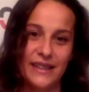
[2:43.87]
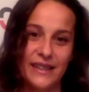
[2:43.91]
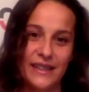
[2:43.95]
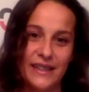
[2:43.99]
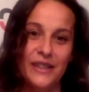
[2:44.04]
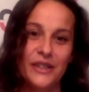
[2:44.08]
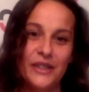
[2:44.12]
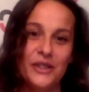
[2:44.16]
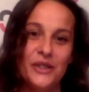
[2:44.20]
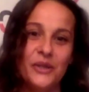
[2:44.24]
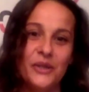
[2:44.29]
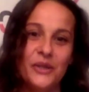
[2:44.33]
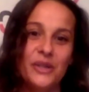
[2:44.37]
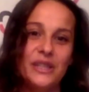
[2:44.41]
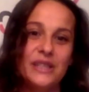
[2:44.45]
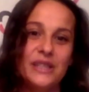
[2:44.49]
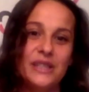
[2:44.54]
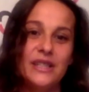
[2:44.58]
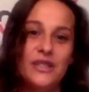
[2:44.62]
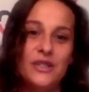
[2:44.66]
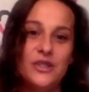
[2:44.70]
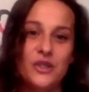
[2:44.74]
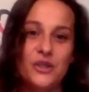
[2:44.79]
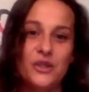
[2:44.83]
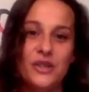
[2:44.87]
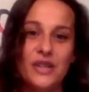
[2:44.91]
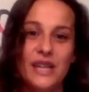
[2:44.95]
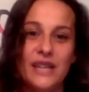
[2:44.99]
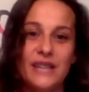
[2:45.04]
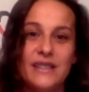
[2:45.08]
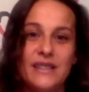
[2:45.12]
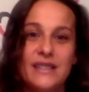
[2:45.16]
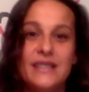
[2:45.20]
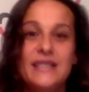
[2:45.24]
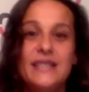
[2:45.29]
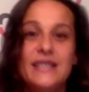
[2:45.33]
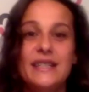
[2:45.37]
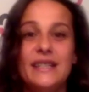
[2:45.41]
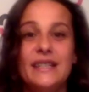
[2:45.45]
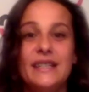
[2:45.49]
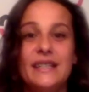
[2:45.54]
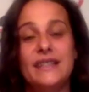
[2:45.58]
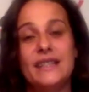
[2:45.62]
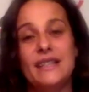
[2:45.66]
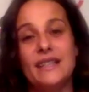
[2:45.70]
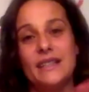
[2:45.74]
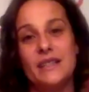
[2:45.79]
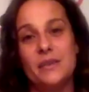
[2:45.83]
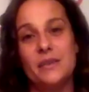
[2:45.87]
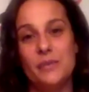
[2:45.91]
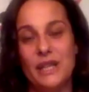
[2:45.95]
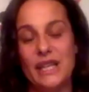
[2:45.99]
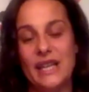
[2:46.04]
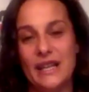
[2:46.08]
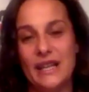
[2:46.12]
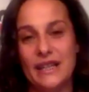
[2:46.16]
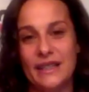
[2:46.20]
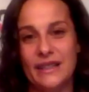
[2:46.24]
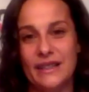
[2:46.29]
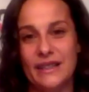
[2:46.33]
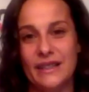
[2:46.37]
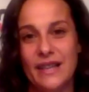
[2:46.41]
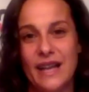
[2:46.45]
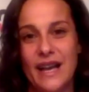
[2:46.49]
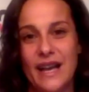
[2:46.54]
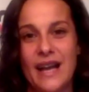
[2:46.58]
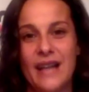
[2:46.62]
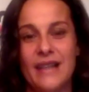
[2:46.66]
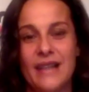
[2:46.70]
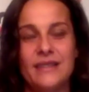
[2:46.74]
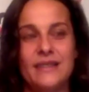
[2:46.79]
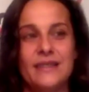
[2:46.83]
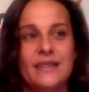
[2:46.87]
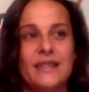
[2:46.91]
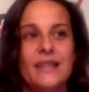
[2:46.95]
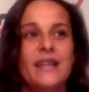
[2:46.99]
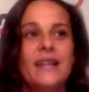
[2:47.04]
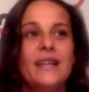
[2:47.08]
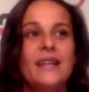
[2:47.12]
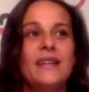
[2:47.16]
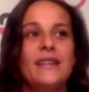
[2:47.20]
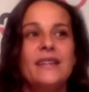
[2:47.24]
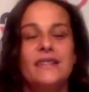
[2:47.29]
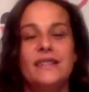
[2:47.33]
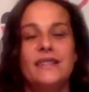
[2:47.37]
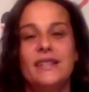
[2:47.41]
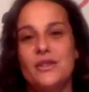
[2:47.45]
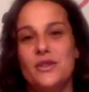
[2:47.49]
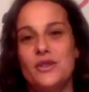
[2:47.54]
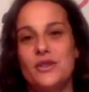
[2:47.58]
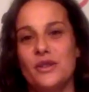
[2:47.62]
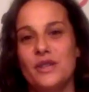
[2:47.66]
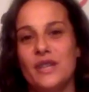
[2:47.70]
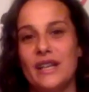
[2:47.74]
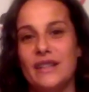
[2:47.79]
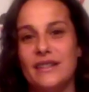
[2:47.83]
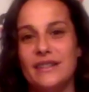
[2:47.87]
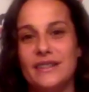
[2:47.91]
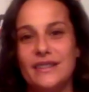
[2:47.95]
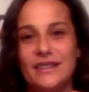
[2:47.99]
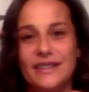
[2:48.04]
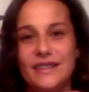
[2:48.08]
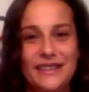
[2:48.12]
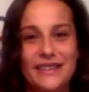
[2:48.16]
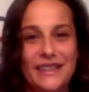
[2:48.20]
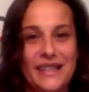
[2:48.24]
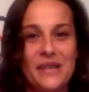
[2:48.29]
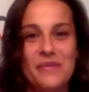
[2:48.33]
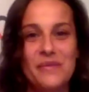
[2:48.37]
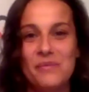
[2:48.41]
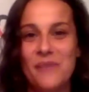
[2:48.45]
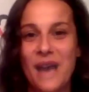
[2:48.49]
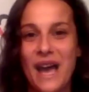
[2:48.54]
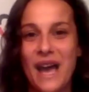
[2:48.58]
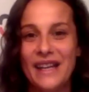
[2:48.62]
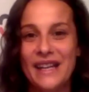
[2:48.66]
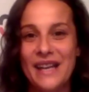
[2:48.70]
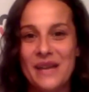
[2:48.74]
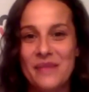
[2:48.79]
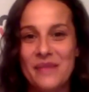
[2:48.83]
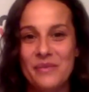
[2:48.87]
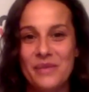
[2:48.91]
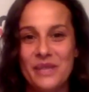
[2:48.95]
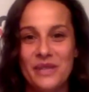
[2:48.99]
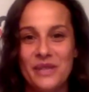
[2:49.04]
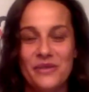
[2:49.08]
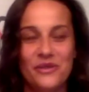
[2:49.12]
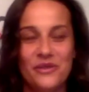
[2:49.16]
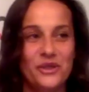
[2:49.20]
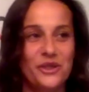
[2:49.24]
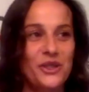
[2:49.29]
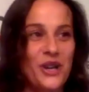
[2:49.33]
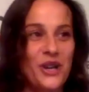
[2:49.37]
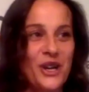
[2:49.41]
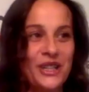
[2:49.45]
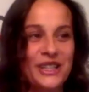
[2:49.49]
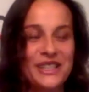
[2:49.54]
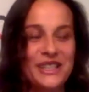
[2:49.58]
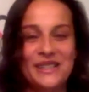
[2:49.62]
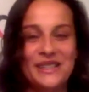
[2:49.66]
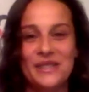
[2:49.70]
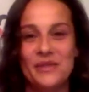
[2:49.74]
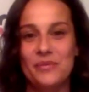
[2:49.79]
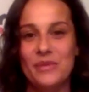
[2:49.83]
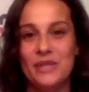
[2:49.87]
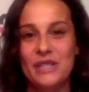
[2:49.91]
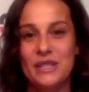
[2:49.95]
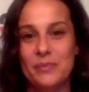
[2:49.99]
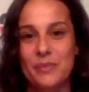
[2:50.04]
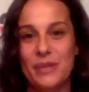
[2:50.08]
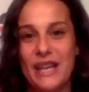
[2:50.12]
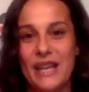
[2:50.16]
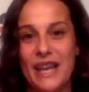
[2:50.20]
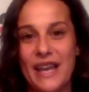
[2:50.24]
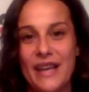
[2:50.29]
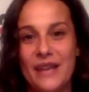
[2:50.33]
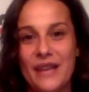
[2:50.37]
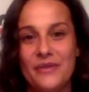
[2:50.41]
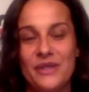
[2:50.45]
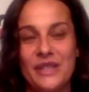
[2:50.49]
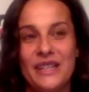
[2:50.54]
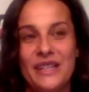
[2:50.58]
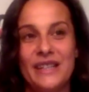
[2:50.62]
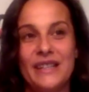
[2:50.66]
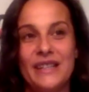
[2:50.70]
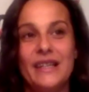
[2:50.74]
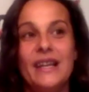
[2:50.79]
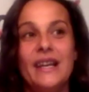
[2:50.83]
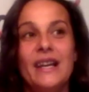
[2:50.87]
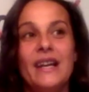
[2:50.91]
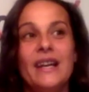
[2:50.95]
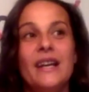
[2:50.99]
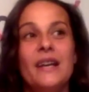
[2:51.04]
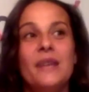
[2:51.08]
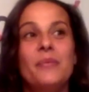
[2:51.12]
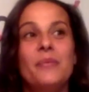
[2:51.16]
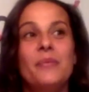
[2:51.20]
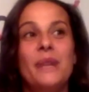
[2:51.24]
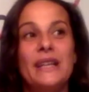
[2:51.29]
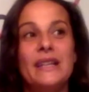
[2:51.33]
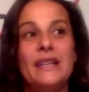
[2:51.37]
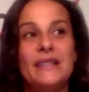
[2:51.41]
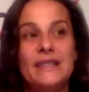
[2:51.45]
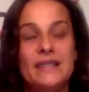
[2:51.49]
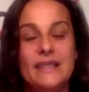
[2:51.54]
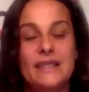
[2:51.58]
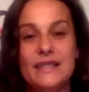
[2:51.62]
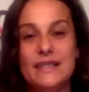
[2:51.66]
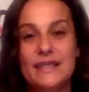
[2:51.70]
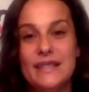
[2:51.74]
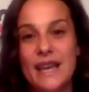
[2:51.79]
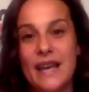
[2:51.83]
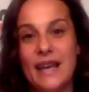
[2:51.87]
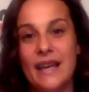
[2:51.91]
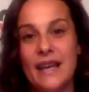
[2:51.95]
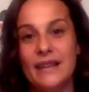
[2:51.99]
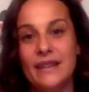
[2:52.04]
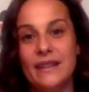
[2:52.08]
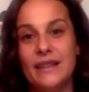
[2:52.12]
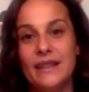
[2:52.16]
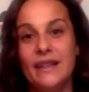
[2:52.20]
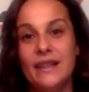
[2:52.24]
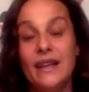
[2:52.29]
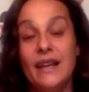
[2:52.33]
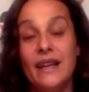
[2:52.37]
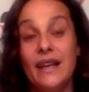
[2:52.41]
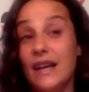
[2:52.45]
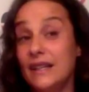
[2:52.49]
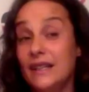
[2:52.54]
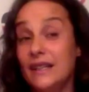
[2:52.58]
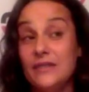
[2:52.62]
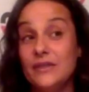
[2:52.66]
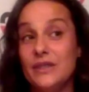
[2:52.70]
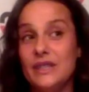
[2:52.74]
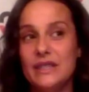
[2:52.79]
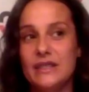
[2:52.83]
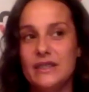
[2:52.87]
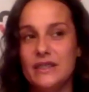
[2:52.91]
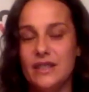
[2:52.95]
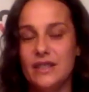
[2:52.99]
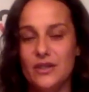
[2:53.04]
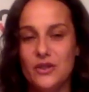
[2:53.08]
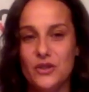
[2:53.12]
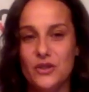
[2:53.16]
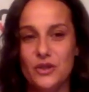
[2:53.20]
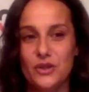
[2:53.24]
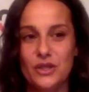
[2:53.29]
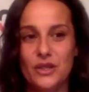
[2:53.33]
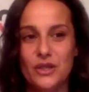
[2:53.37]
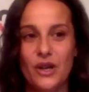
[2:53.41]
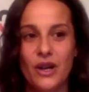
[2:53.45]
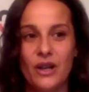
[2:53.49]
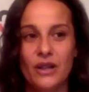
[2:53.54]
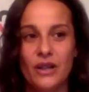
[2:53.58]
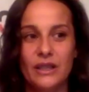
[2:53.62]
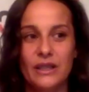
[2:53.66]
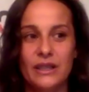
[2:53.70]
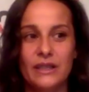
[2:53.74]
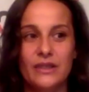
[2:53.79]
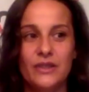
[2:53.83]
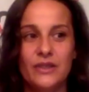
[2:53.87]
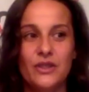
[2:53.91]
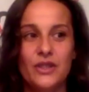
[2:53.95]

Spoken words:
You know, the teacher that didn't kick me out of class, the teacher that didn't get mad at me for talking and misbehaving, but instead, and even in teachers college,